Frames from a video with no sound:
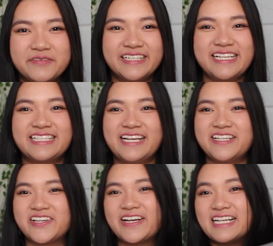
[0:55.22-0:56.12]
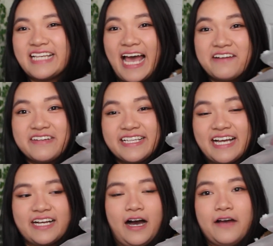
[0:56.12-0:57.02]
I'm really excited to show you guys everything
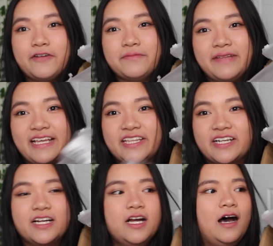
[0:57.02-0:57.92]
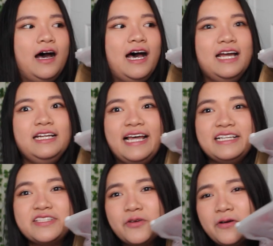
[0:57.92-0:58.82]
I got from like their
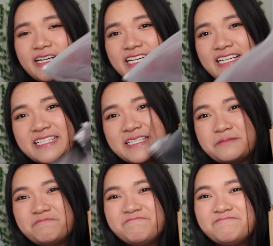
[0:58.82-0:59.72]
online store because